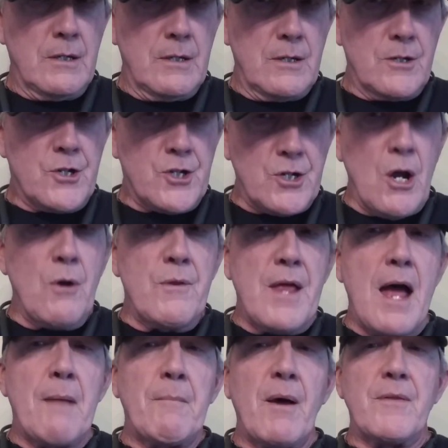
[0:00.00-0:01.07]
so
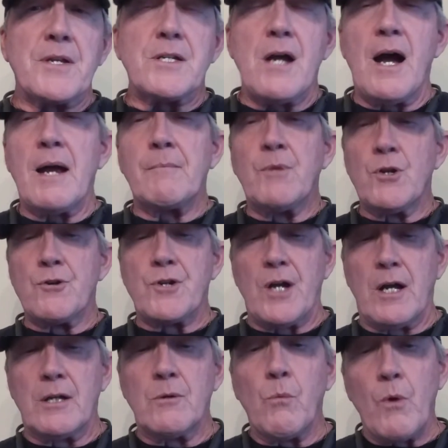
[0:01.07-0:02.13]
that by the time you're
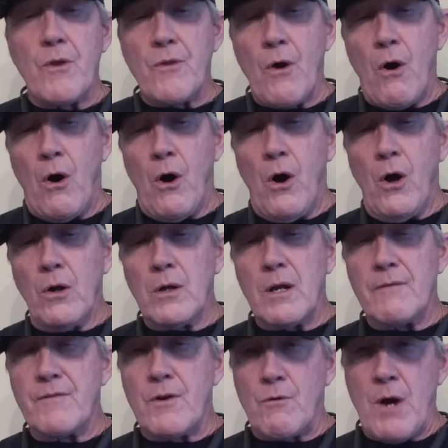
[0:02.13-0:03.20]
done with all
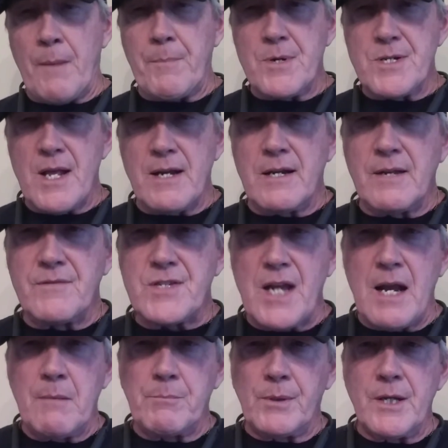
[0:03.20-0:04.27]
of the representative
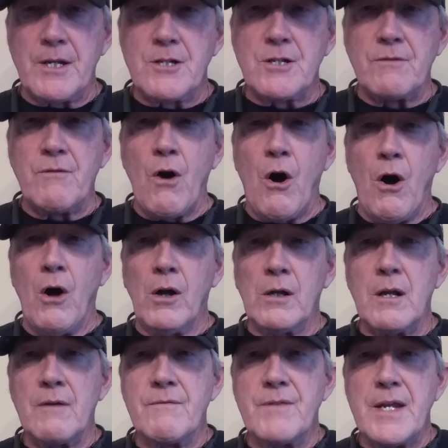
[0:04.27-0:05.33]
samplings of
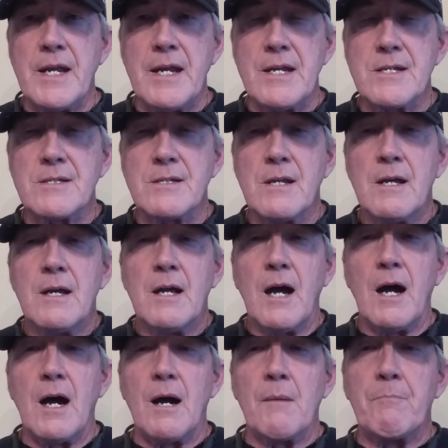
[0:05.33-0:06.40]
all of these
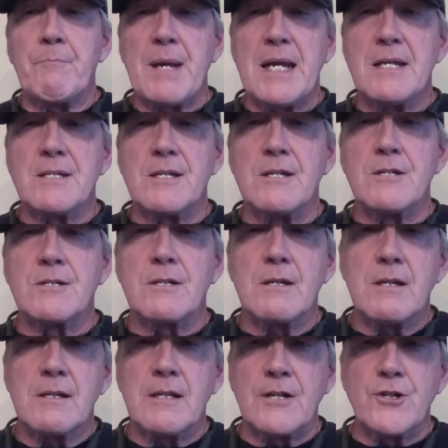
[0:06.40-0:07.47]
pieces
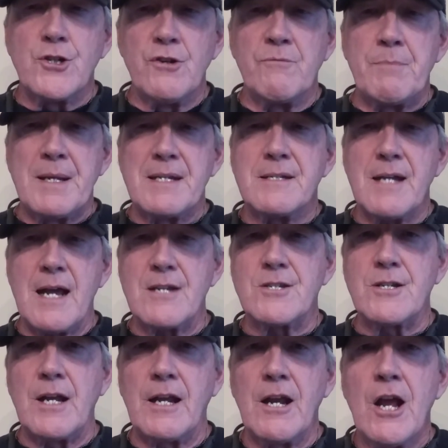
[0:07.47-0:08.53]
that you've been
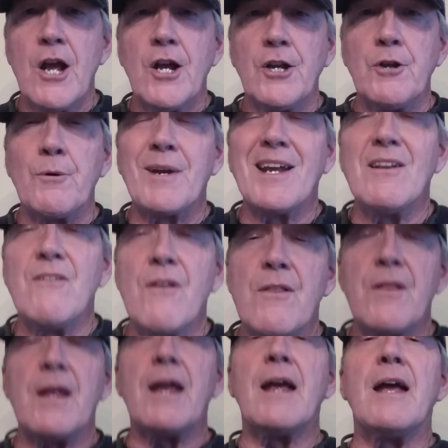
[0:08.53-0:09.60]
testing, you can
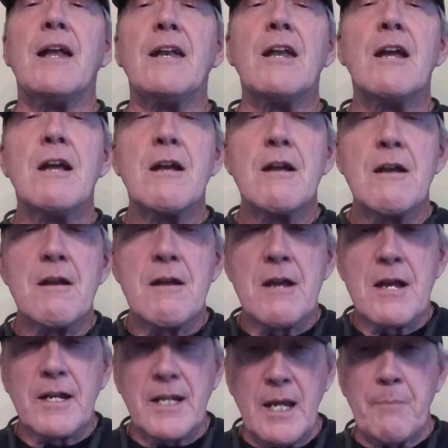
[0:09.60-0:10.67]
then
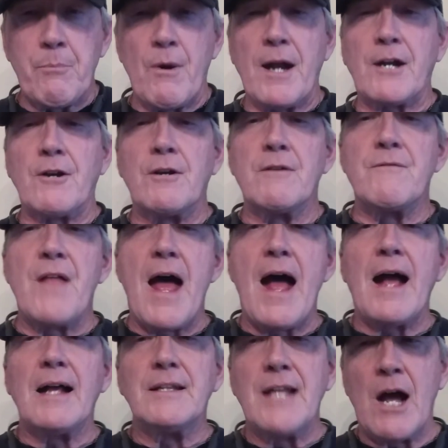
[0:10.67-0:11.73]
keep record of
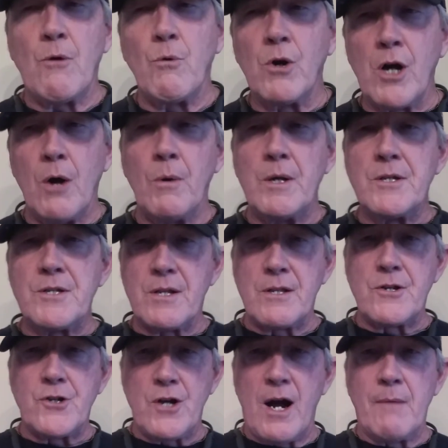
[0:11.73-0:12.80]
that, and that will go into the
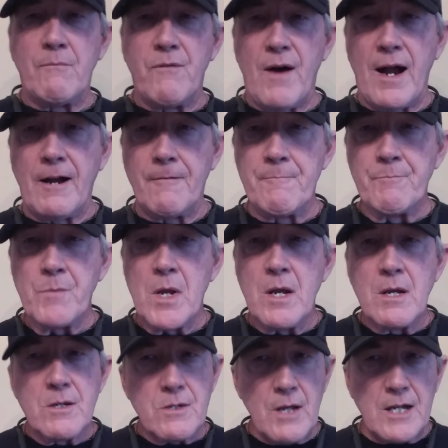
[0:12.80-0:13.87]
job file.
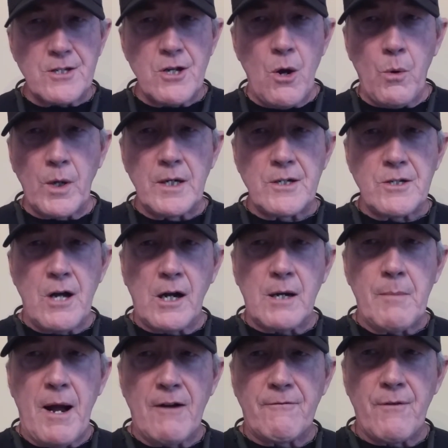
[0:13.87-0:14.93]
So that's all we're going to talk
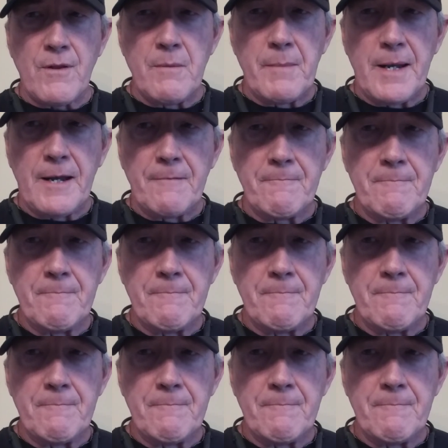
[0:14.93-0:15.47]
about for the minute.